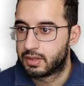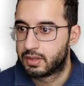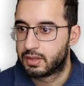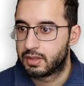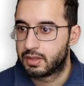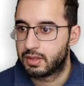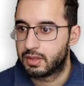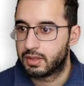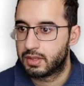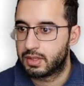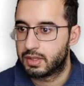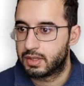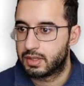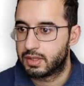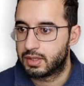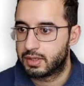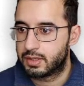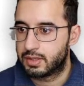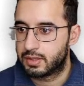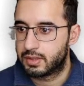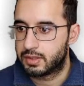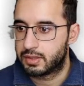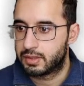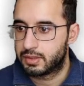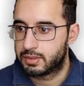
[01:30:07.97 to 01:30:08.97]

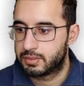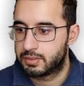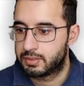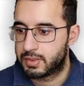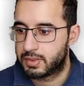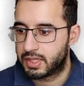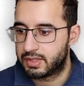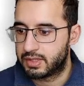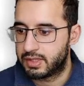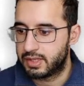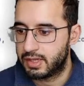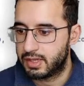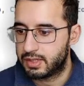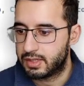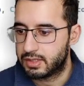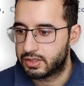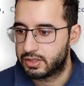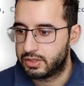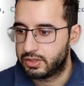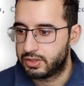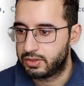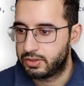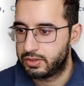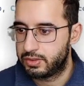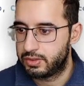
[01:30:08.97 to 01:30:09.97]
I think I can
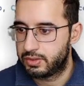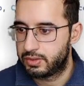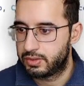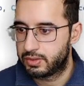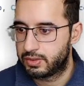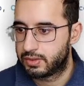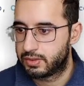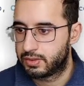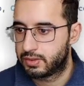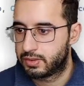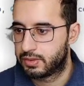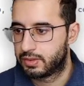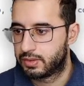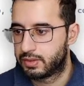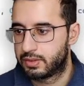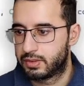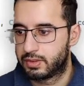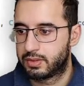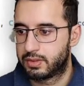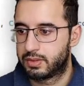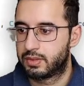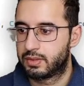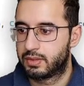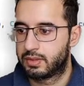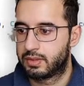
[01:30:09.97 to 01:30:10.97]
do
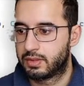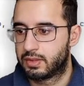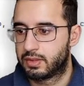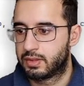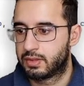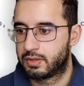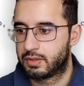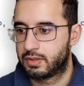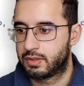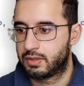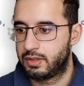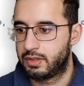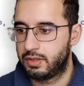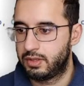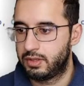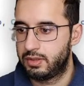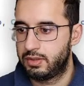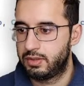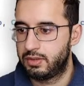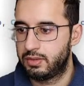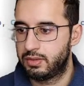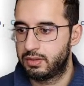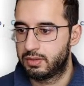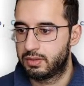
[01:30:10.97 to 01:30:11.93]
new